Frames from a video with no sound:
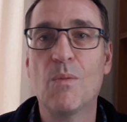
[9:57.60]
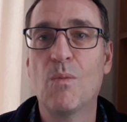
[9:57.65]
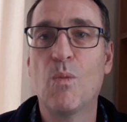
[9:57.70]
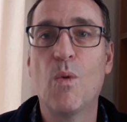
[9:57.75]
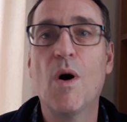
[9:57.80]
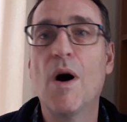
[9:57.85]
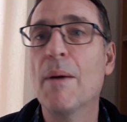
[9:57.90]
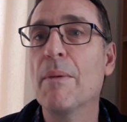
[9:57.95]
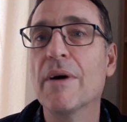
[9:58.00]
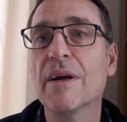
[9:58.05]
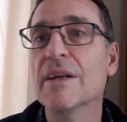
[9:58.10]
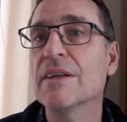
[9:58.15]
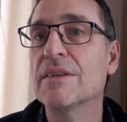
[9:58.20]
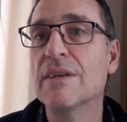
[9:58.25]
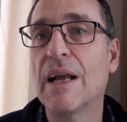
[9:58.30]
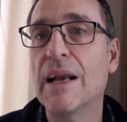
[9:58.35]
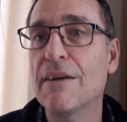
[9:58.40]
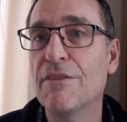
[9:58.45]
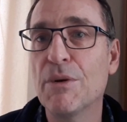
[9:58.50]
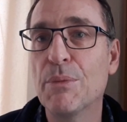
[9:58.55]
what I'm going to
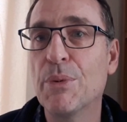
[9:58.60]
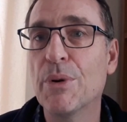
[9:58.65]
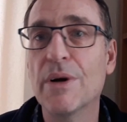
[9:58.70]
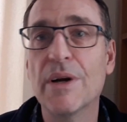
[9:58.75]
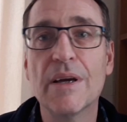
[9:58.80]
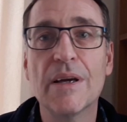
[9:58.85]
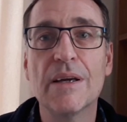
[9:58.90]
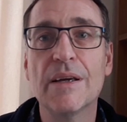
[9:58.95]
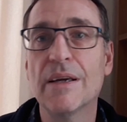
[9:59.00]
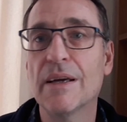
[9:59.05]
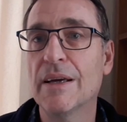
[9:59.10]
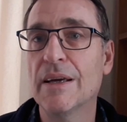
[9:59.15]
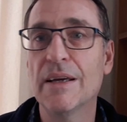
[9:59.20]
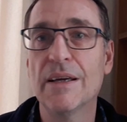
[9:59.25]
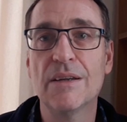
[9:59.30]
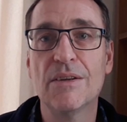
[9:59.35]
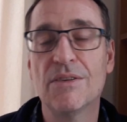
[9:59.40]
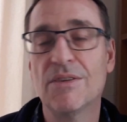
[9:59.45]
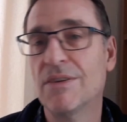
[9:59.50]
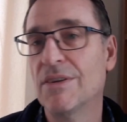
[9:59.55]
tell everybody
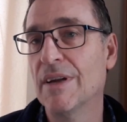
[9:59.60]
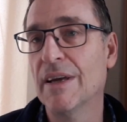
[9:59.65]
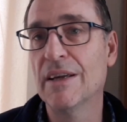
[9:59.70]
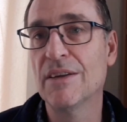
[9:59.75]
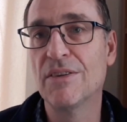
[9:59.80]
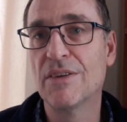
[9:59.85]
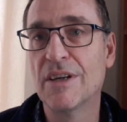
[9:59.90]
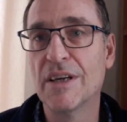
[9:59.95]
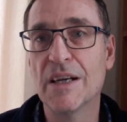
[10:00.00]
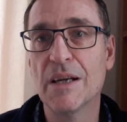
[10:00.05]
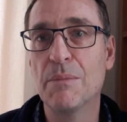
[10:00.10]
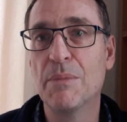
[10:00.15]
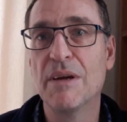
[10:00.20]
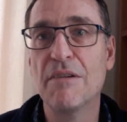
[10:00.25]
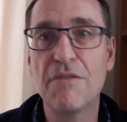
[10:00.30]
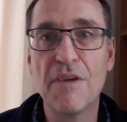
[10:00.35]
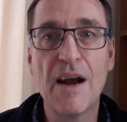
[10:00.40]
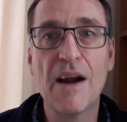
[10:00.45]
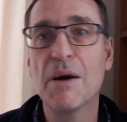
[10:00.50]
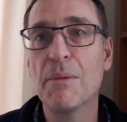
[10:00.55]
is it's going to be
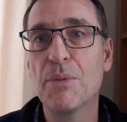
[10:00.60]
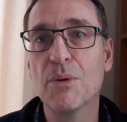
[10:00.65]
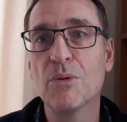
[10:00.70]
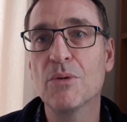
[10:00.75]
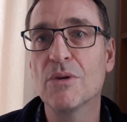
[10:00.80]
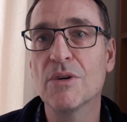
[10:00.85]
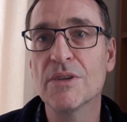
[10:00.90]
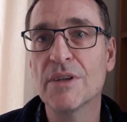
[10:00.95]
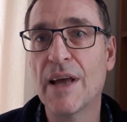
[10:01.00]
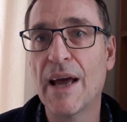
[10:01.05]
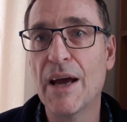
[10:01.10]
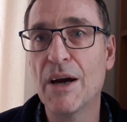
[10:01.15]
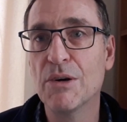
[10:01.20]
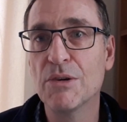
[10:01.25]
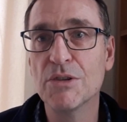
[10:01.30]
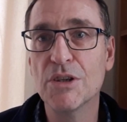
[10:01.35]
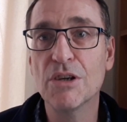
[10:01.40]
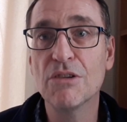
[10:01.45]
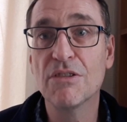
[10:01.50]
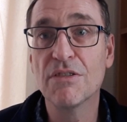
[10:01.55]
variable on
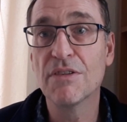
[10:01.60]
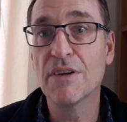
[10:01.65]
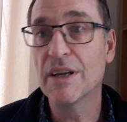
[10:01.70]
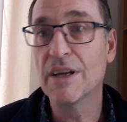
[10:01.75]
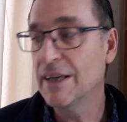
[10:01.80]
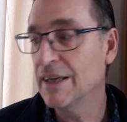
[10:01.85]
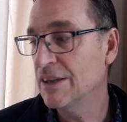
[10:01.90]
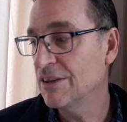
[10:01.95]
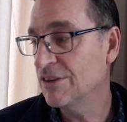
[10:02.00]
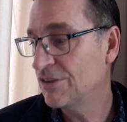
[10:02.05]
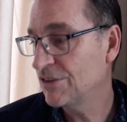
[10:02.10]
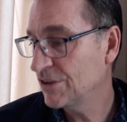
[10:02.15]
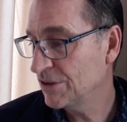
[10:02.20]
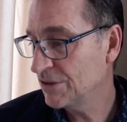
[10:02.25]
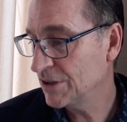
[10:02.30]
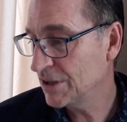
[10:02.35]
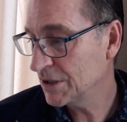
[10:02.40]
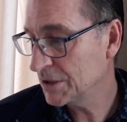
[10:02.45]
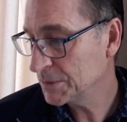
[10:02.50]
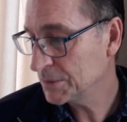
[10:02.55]
how useful it is to
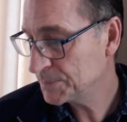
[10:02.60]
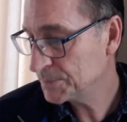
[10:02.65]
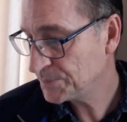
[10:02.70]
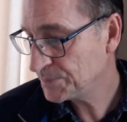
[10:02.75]
you.